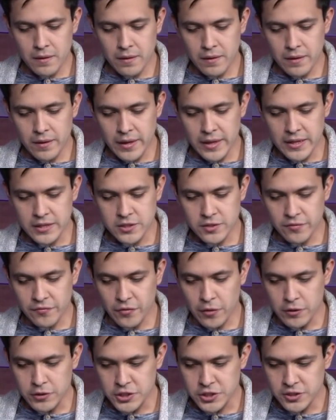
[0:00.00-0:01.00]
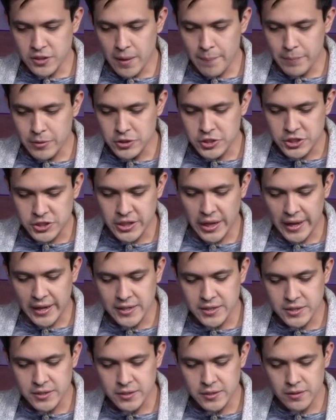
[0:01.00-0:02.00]
is verse number
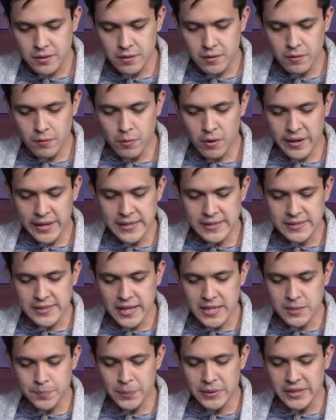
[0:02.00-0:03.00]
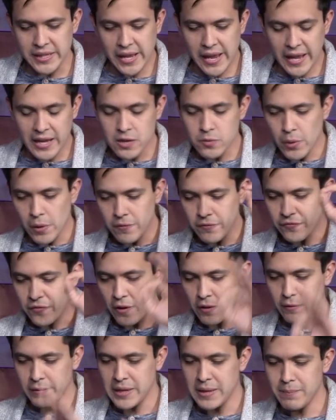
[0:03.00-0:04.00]
6 where he says, "But the end won't
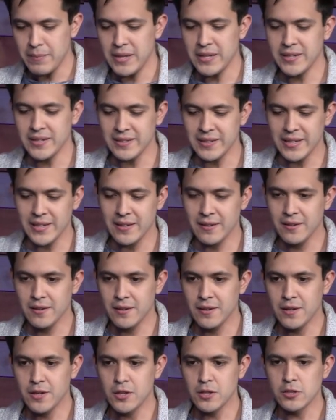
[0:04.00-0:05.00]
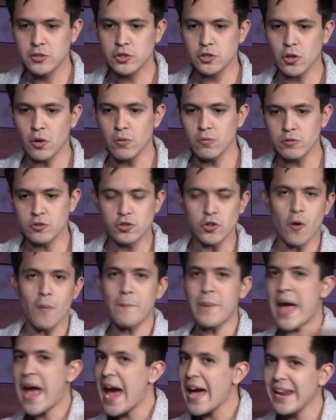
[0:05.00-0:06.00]
follow immediately." So don't
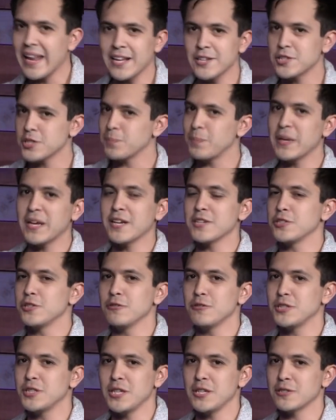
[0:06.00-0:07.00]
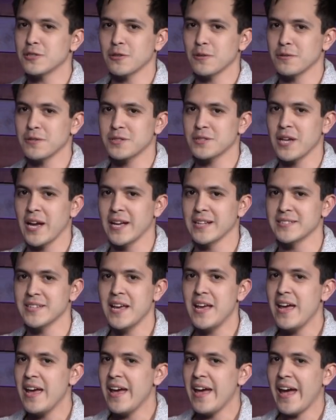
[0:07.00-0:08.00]
panic just because you see certain signs.
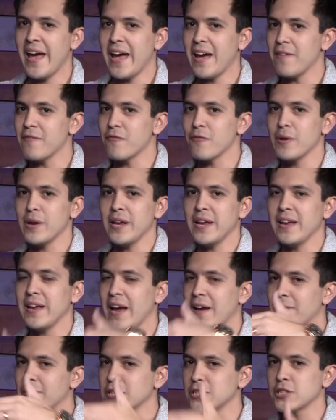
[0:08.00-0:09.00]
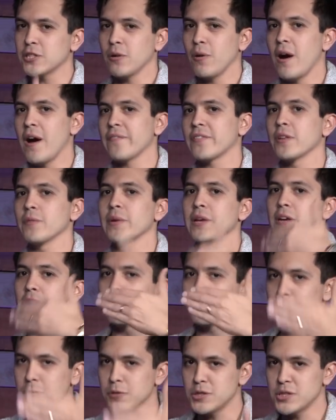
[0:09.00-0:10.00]
Every every so often we go
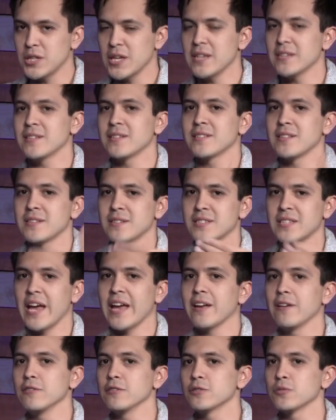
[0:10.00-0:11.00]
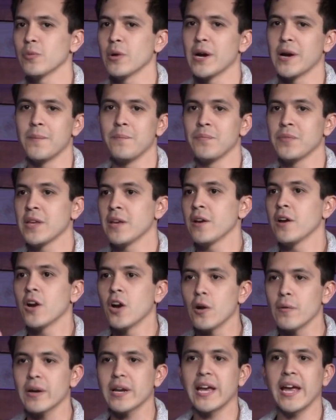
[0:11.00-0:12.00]
through seasons and cycles where
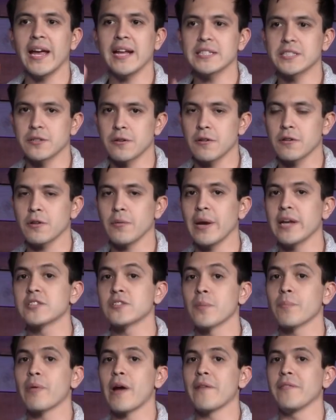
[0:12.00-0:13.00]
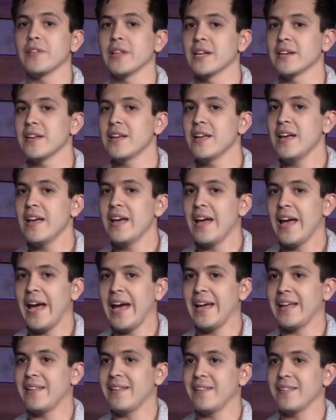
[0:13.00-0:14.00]
hurricanes and earthquakes are prevalent
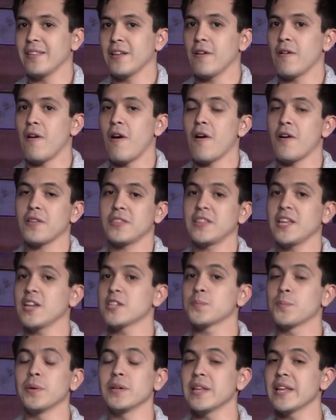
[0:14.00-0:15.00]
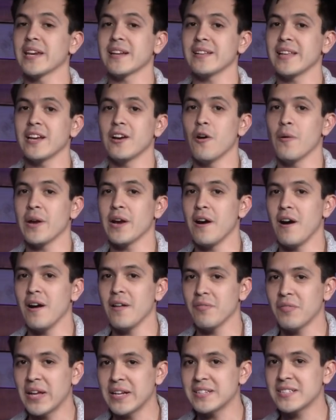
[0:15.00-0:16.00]
and there are things politically going
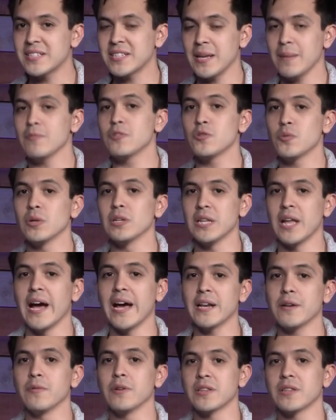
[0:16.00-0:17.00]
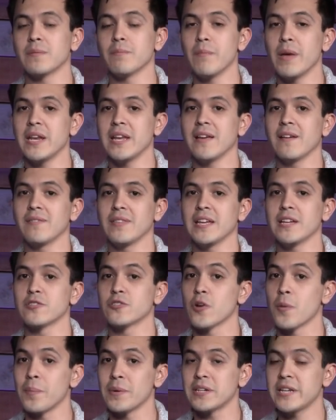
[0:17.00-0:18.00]
on that seem to align with many of the
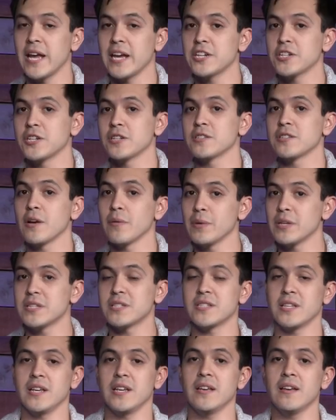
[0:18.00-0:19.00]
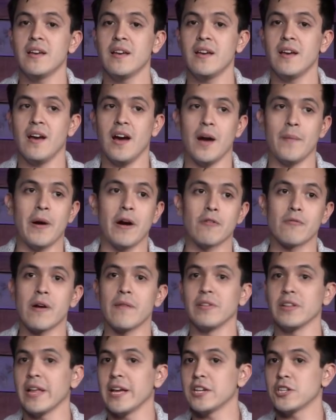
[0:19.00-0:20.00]
interpretations that we see about
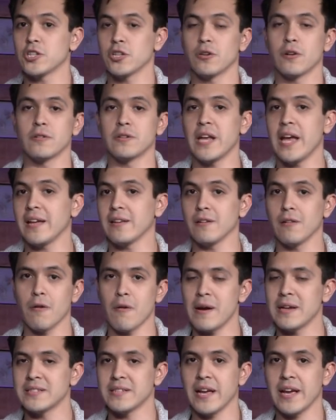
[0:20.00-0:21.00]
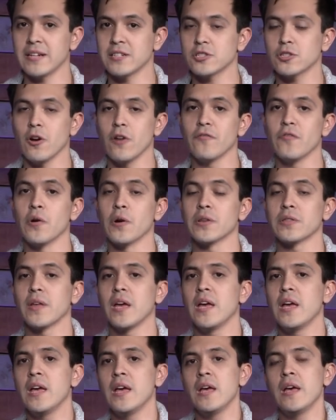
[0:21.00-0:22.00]
Revelation or Daniel or Isaiah and so forth.
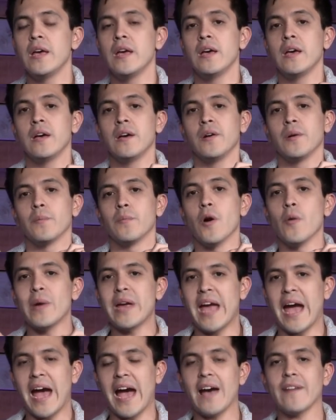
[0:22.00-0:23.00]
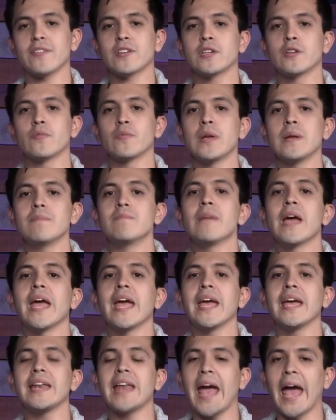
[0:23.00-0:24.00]
But we have to
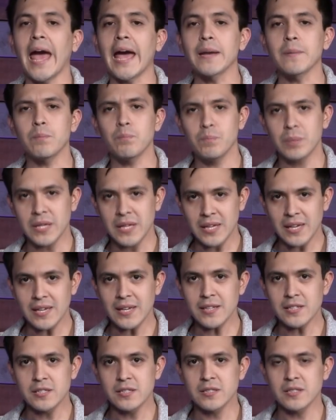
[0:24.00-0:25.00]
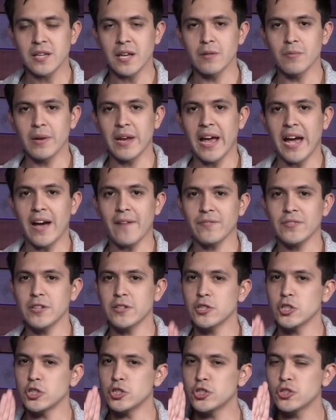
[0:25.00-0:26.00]
remain at peace and we have to
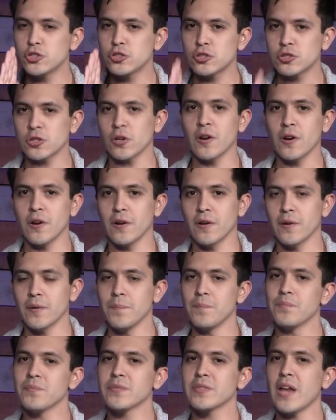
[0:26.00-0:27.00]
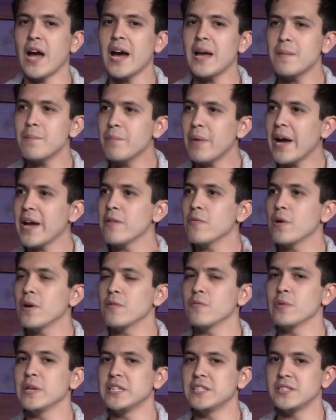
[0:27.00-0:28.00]
discern, not by what
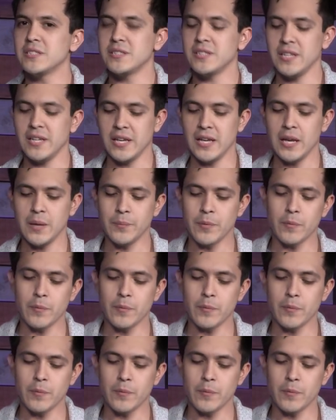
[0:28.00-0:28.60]
we see, but